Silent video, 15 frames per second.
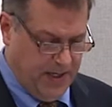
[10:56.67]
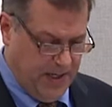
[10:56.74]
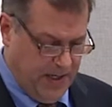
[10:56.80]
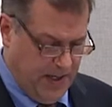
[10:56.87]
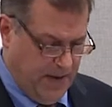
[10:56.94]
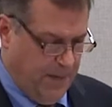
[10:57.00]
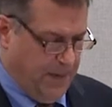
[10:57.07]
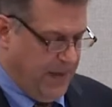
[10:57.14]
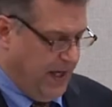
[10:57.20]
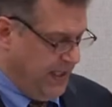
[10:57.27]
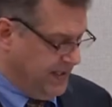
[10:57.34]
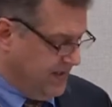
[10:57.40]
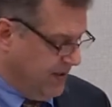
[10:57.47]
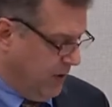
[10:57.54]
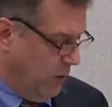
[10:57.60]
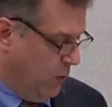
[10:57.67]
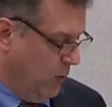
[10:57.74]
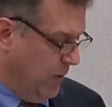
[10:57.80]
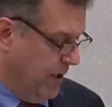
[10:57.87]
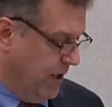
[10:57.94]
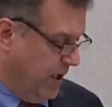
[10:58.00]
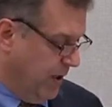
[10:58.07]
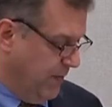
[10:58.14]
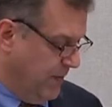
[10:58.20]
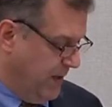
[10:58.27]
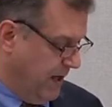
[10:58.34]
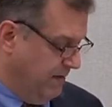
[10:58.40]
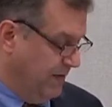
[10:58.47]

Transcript: And so, um,